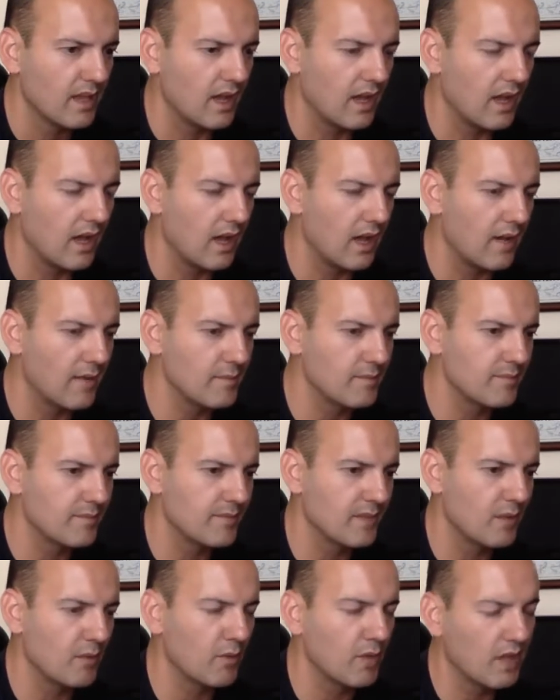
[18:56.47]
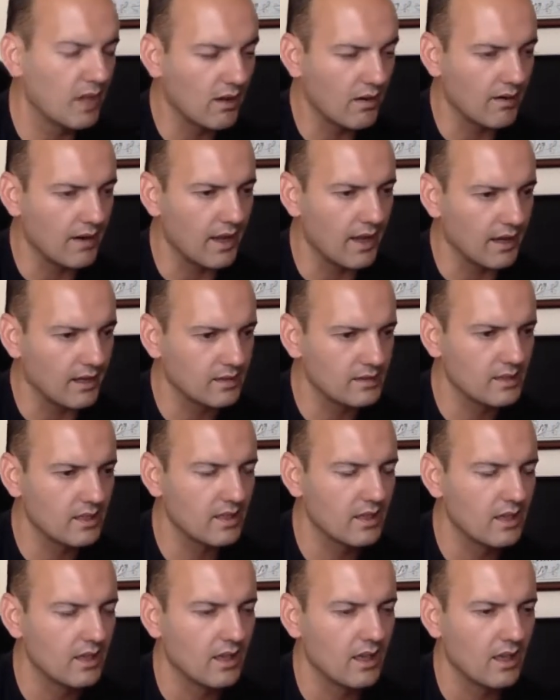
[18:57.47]
and we connect
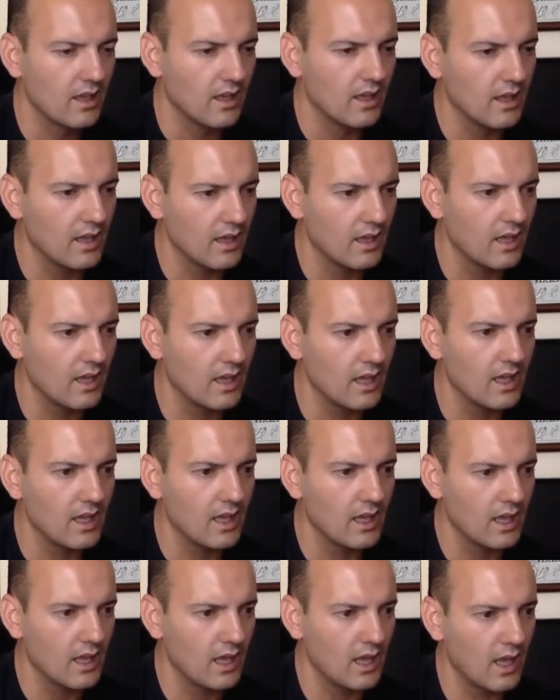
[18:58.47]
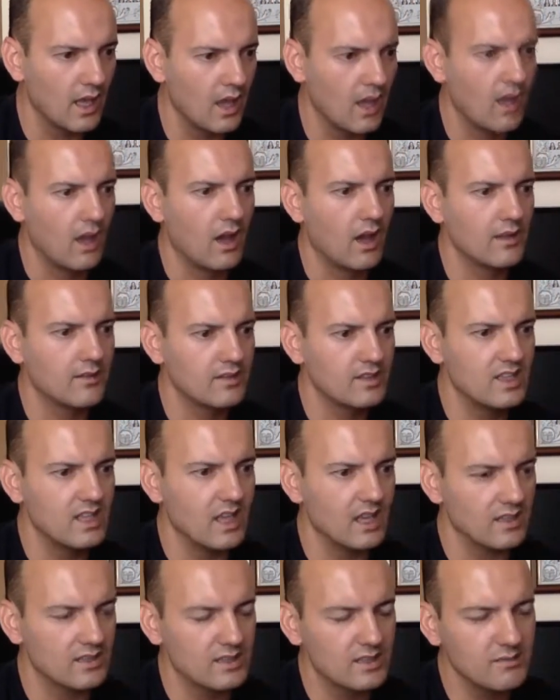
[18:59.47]
the
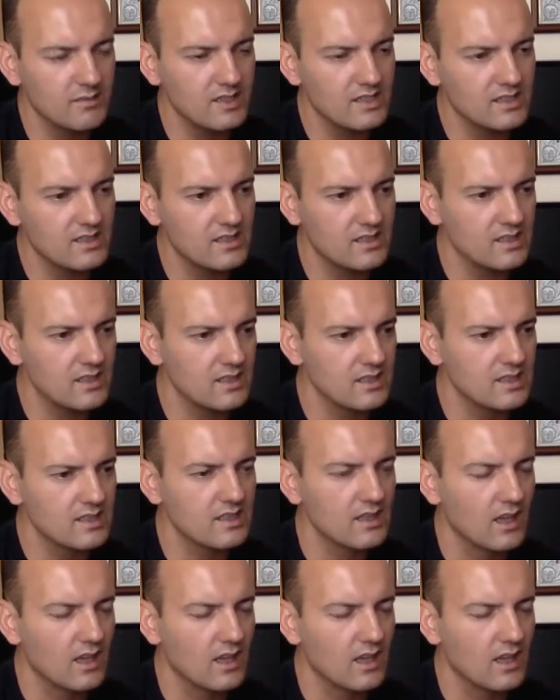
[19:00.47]
activities